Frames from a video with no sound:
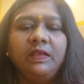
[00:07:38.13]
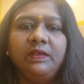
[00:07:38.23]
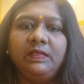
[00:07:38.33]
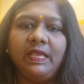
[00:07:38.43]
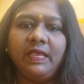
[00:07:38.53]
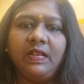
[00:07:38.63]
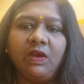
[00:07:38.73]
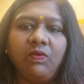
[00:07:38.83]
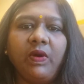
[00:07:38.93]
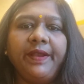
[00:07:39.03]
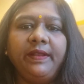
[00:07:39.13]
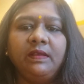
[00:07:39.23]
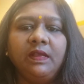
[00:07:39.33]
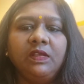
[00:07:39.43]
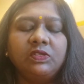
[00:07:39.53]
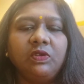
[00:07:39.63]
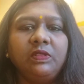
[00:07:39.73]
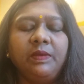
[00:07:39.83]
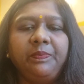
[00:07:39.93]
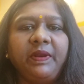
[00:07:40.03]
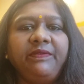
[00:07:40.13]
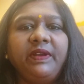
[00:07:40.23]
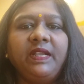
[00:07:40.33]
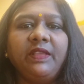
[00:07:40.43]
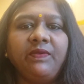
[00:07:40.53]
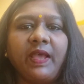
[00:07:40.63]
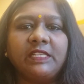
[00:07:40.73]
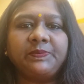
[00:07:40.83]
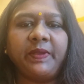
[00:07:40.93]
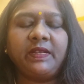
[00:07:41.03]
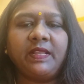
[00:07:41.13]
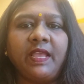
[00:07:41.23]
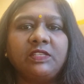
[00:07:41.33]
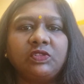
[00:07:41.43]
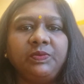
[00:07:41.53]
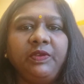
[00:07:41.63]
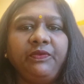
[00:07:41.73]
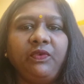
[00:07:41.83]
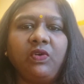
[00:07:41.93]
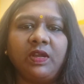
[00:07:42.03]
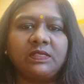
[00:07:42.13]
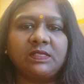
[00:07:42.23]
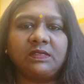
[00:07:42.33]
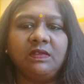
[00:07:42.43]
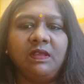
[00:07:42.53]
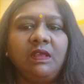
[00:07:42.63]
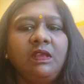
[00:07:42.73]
They can avoid. So the preventive aspect has to be focused.